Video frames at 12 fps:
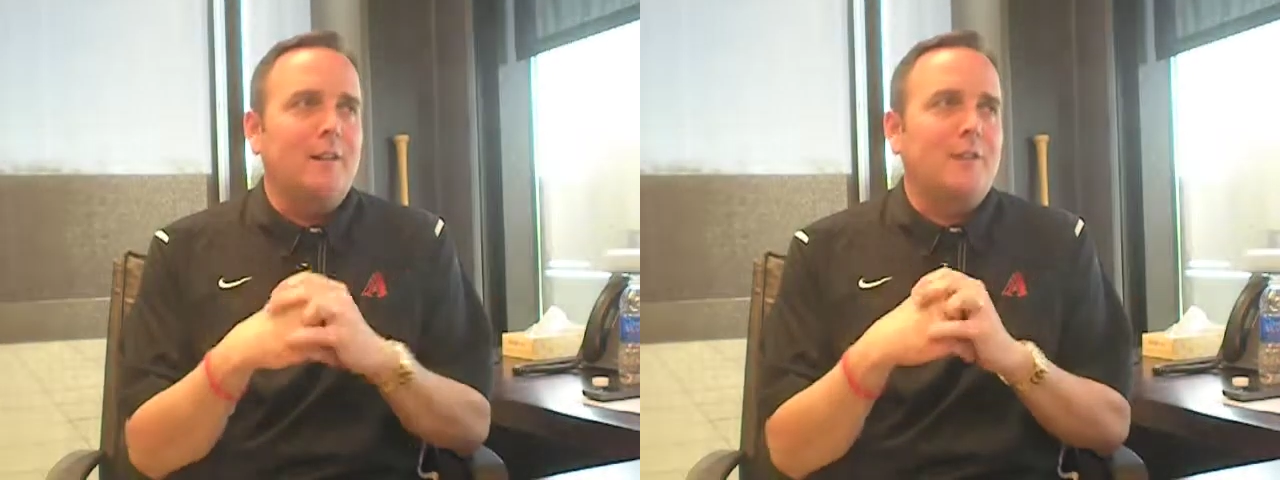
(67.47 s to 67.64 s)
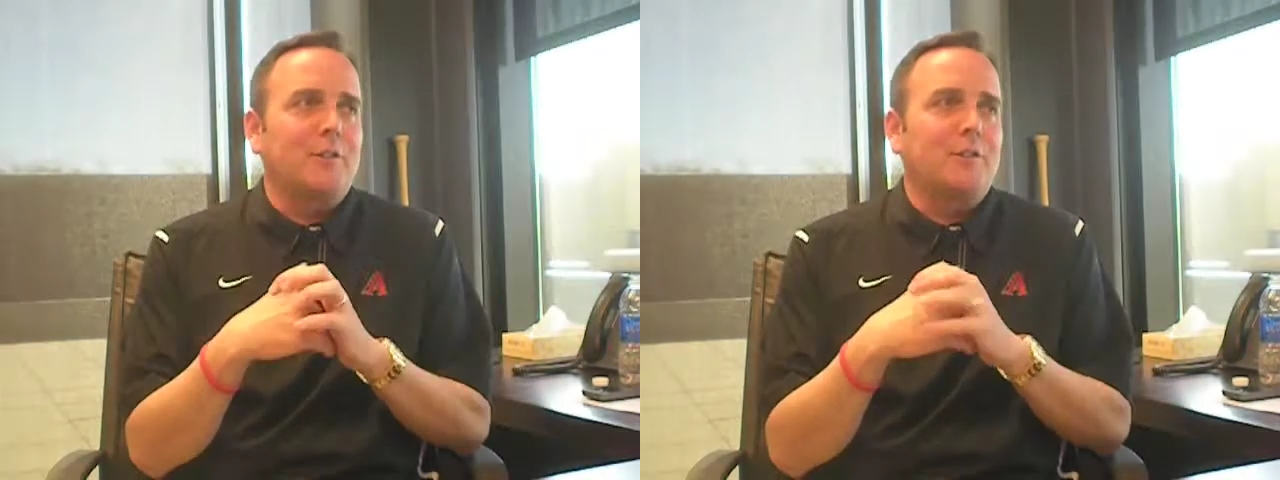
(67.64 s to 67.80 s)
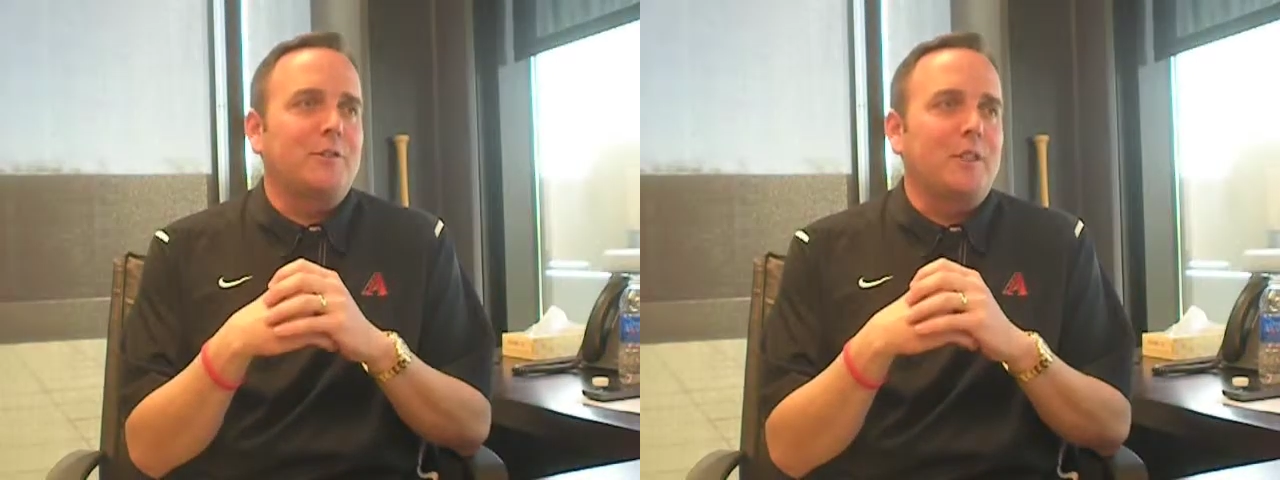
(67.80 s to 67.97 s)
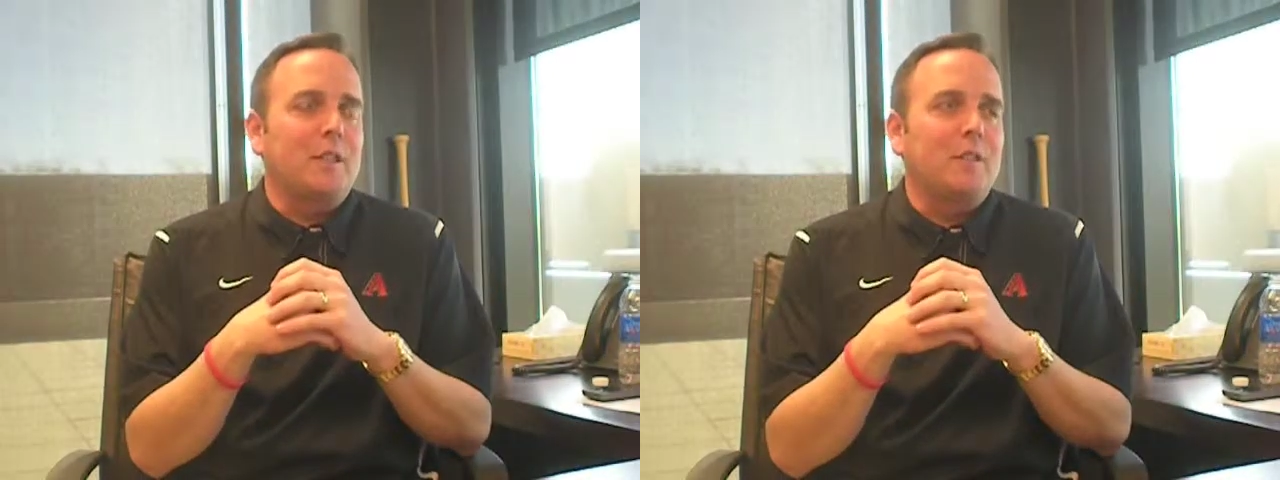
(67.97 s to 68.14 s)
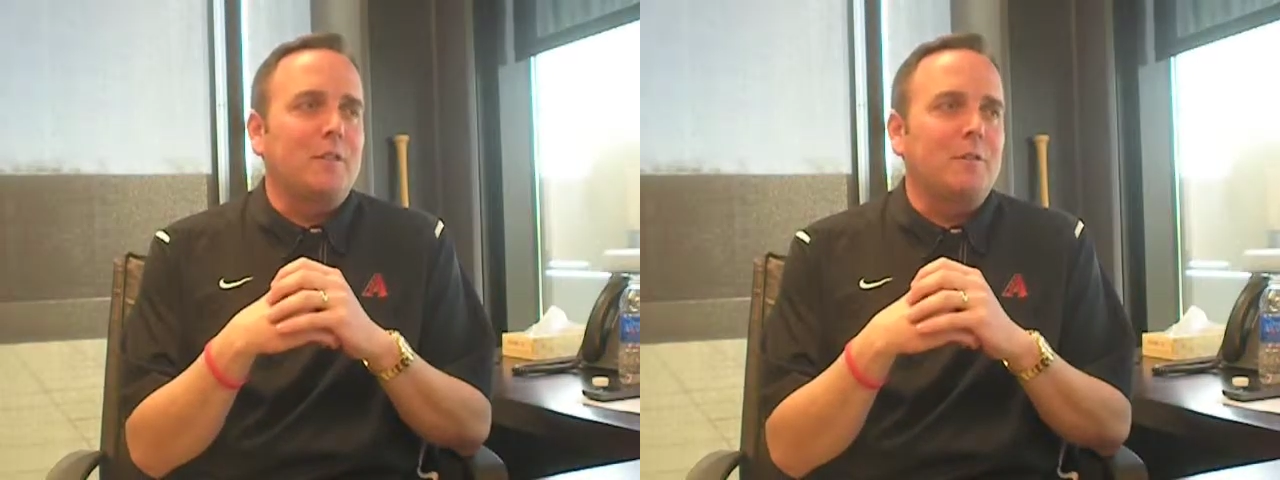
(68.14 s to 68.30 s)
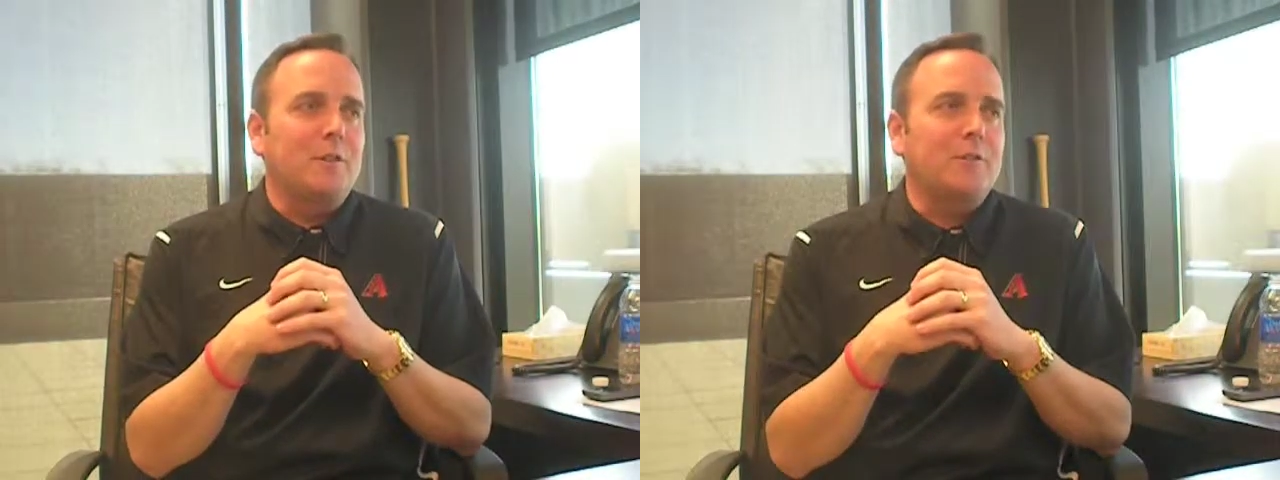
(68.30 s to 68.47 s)
Arizona State
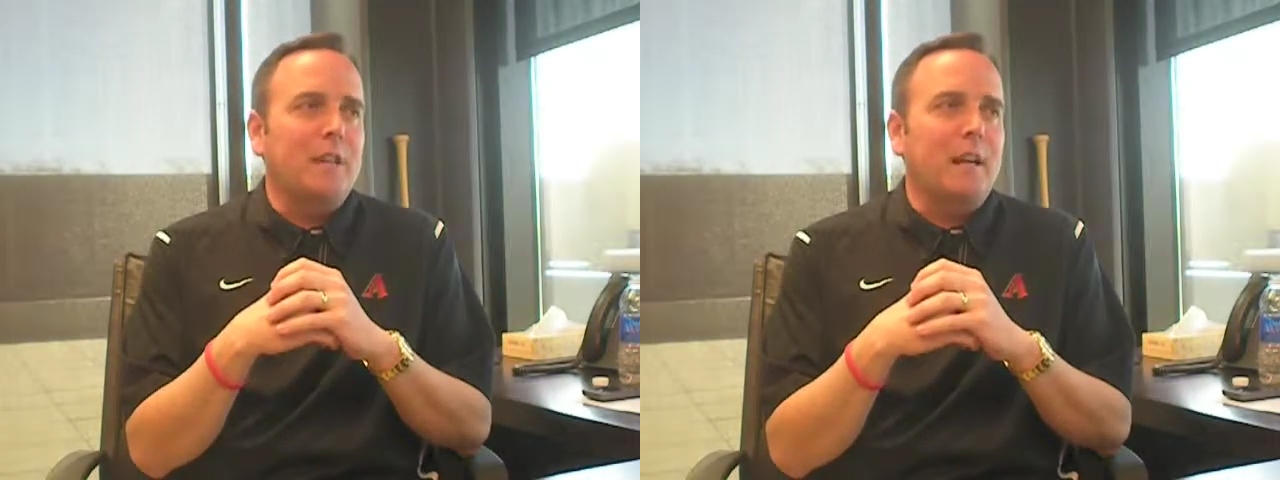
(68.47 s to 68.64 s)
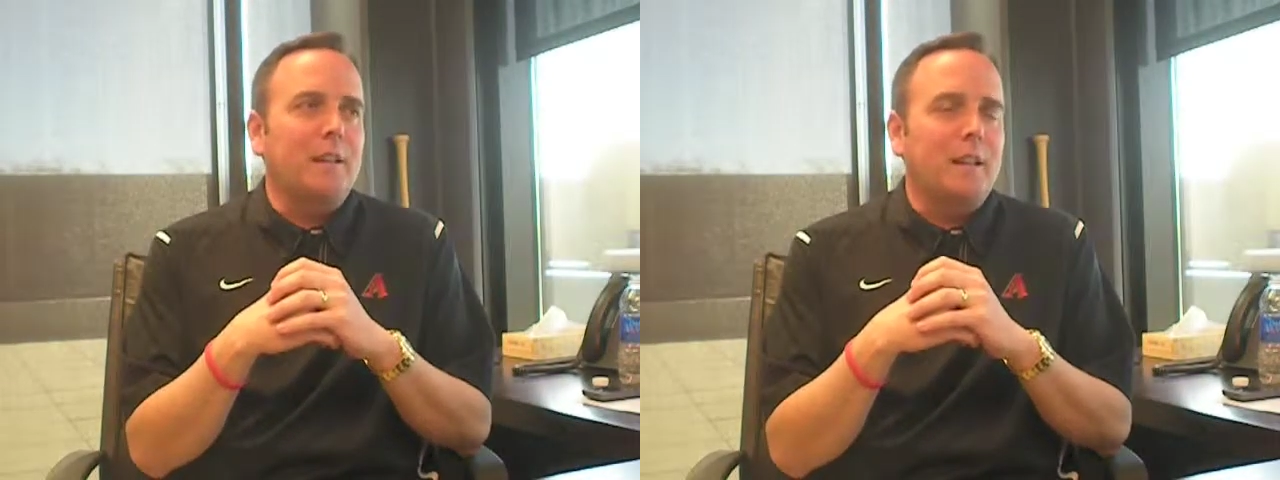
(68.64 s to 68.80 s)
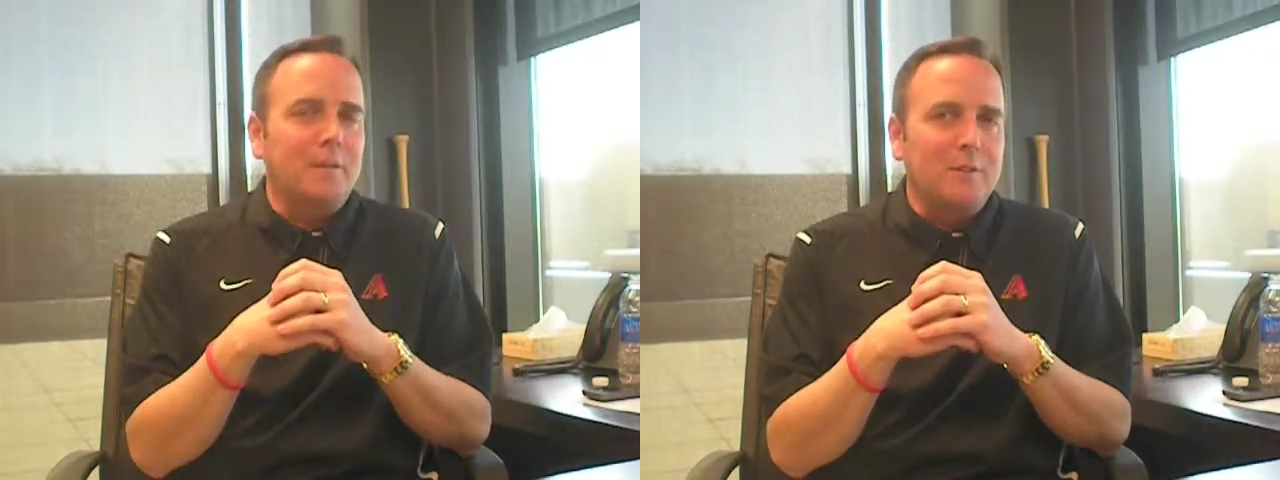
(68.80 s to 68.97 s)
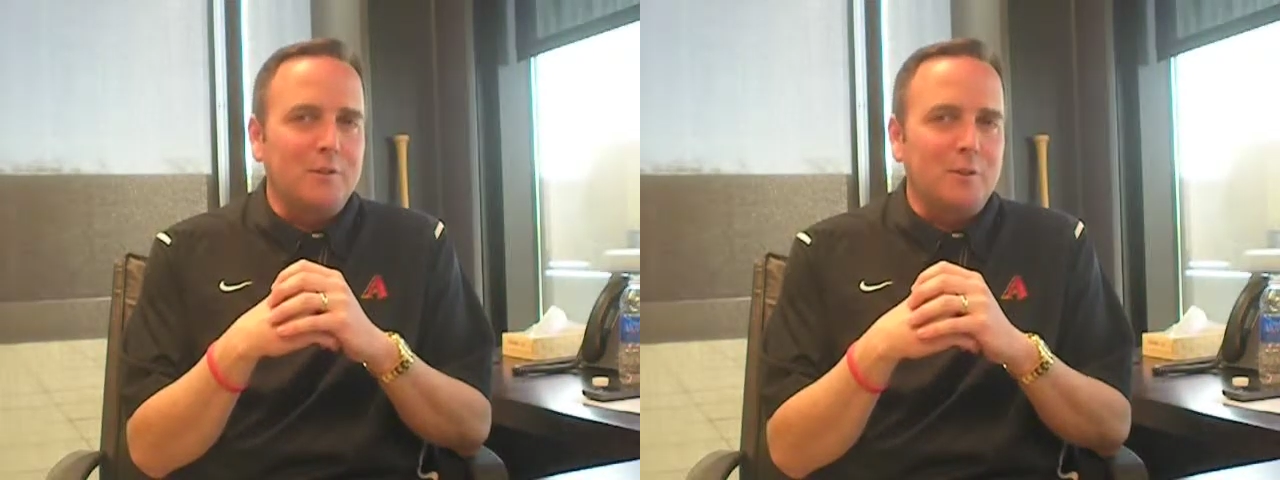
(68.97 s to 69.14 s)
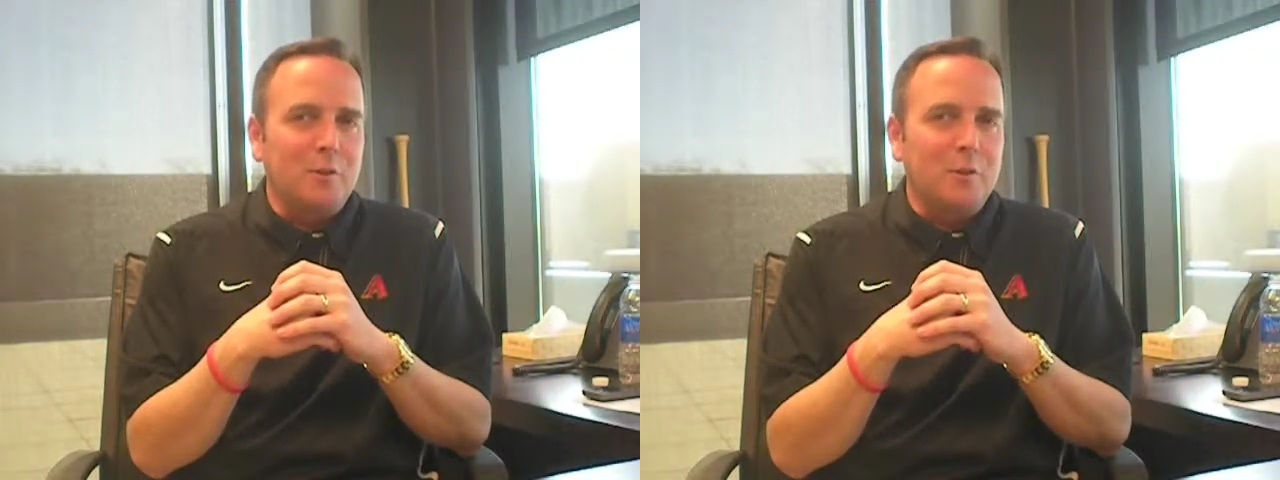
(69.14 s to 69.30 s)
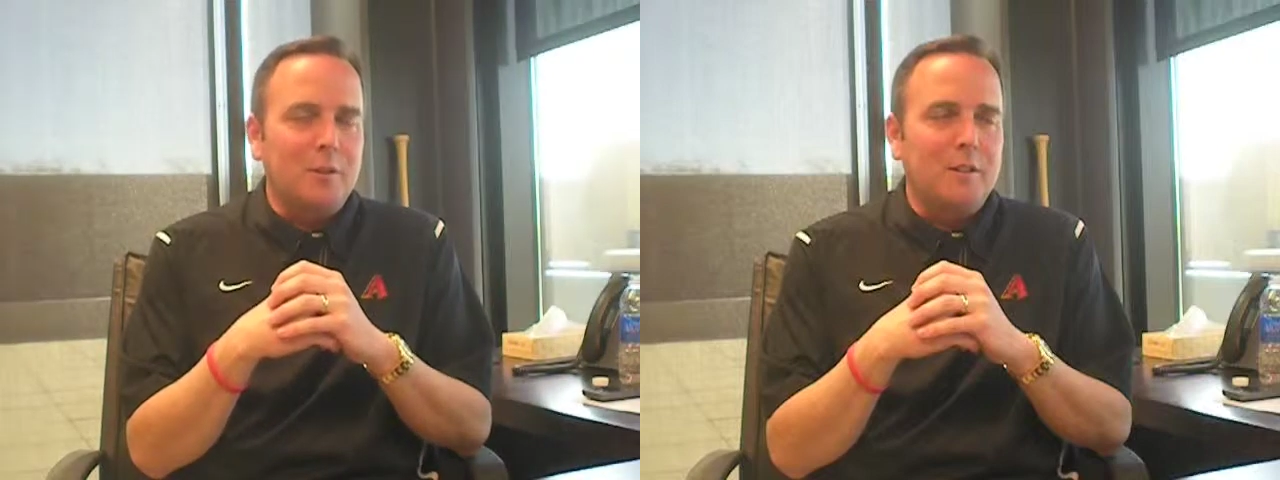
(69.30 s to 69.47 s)
University. I love the
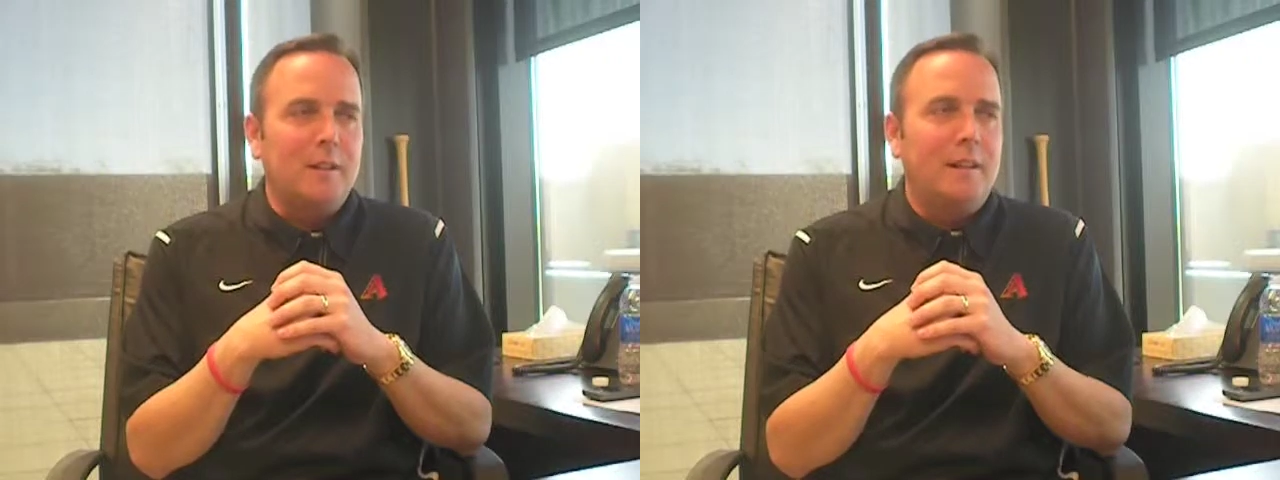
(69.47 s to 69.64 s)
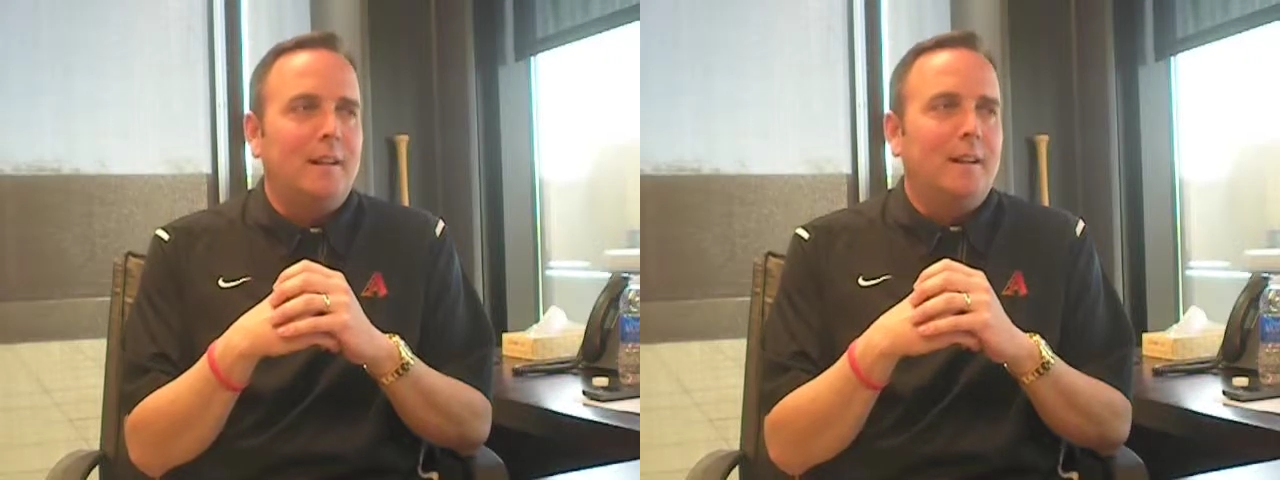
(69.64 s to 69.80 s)
school.